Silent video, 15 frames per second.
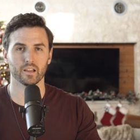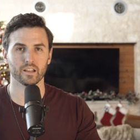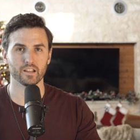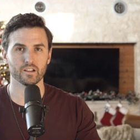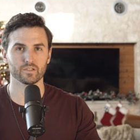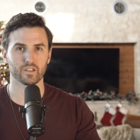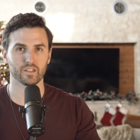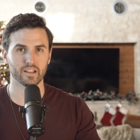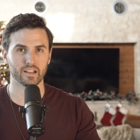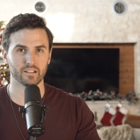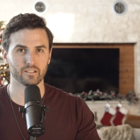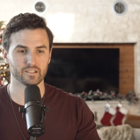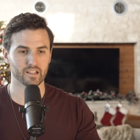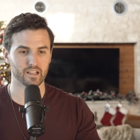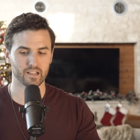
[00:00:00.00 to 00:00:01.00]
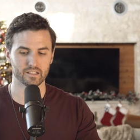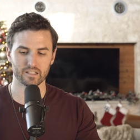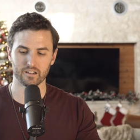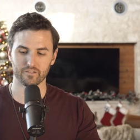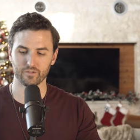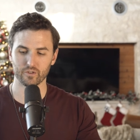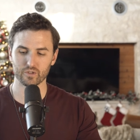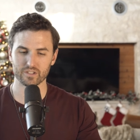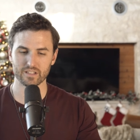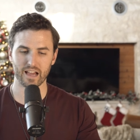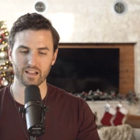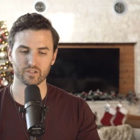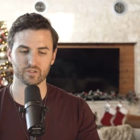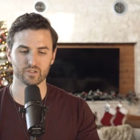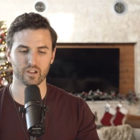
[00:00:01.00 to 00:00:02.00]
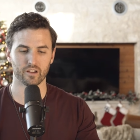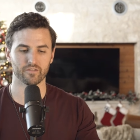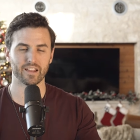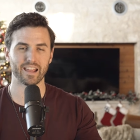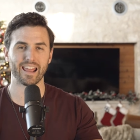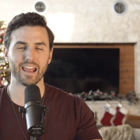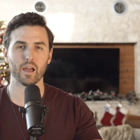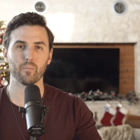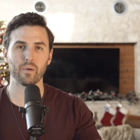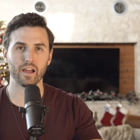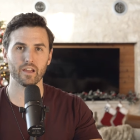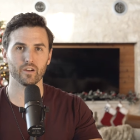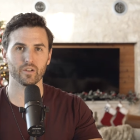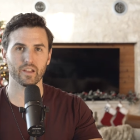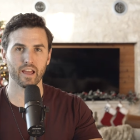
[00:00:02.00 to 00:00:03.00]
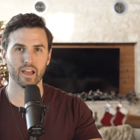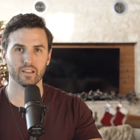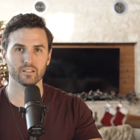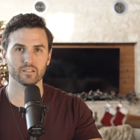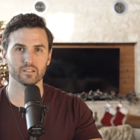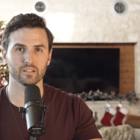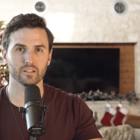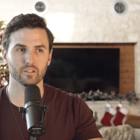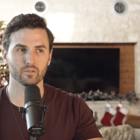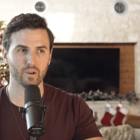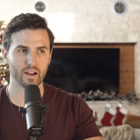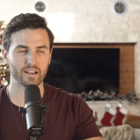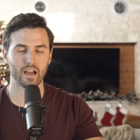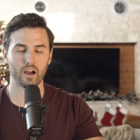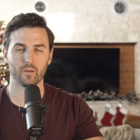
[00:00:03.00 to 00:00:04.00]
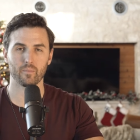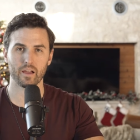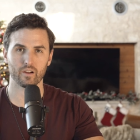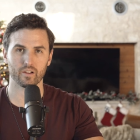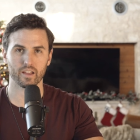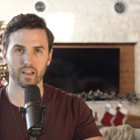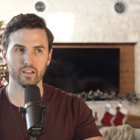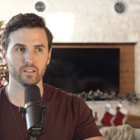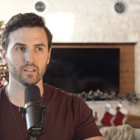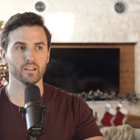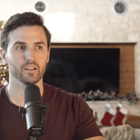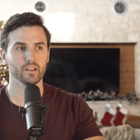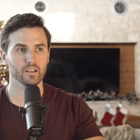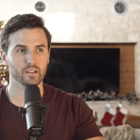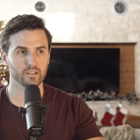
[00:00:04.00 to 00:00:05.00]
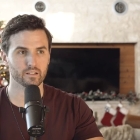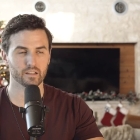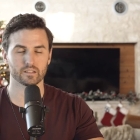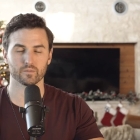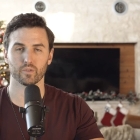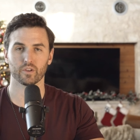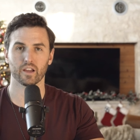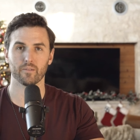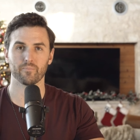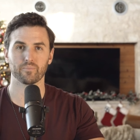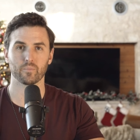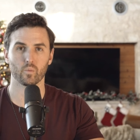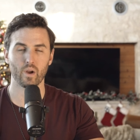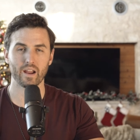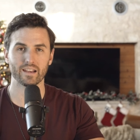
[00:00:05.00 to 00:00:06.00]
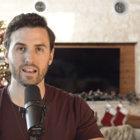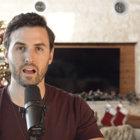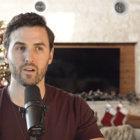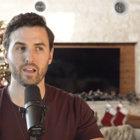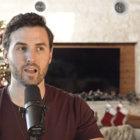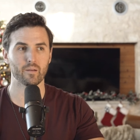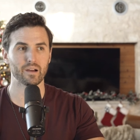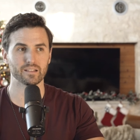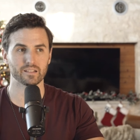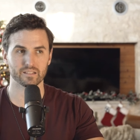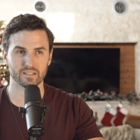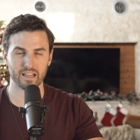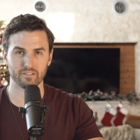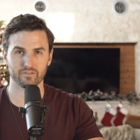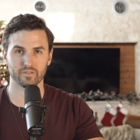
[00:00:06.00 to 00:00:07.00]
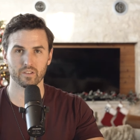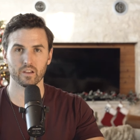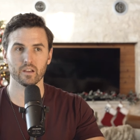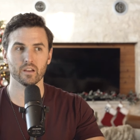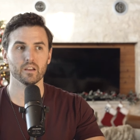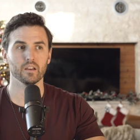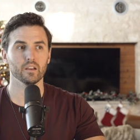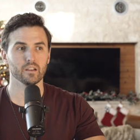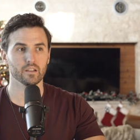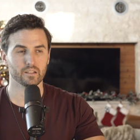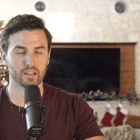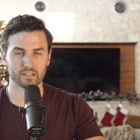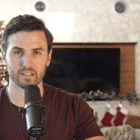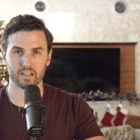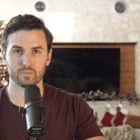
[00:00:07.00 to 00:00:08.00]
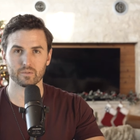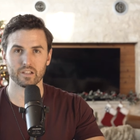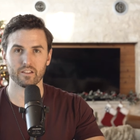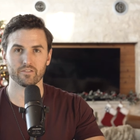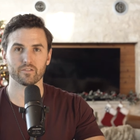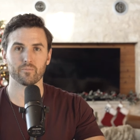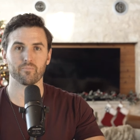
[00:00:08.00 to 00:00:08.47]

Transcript: And here's the thing, is that if you just ask yourself, am I okay? Right now, am I okay? Yes, I'm okay. Right now, am I safe? Yes, I am safe.